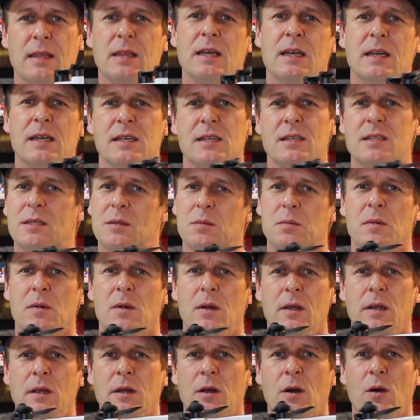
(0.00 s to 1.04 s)
this,
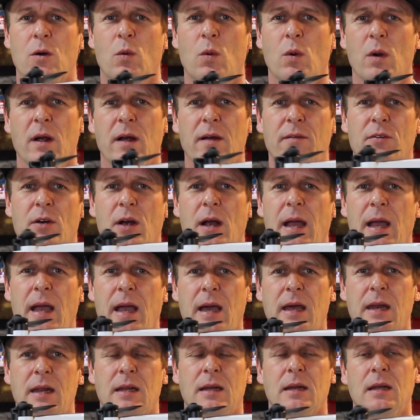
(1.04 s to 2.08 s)
wherever I
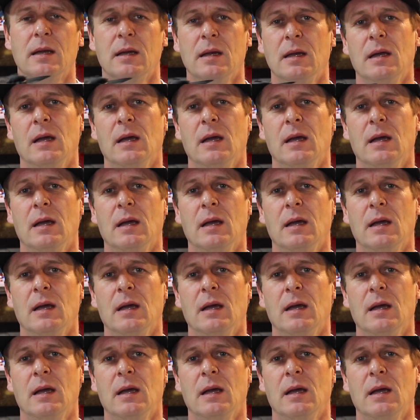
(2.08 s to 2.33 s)
had it.